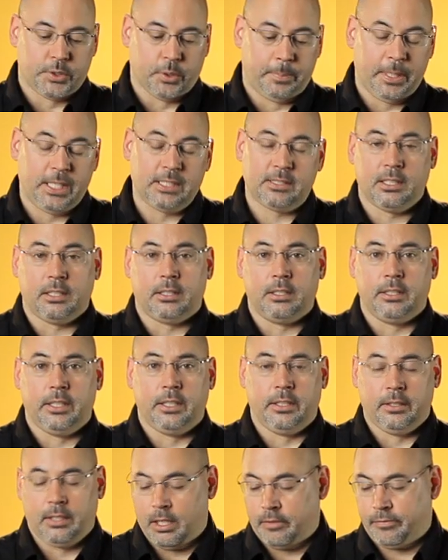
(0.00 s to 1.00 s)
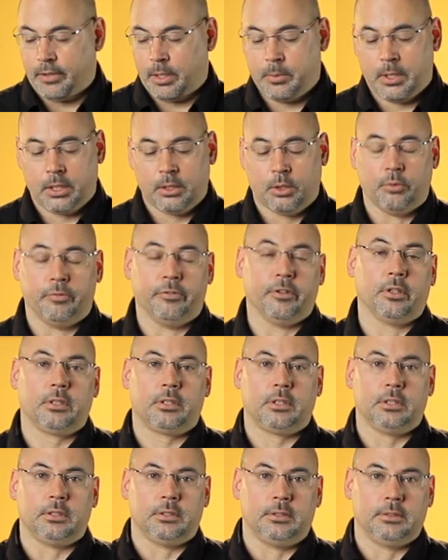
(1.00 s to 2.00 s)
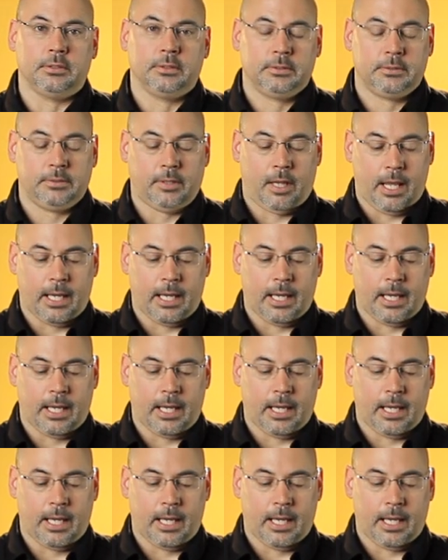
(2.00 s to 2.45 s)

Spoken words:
So basically, if I want to go vertical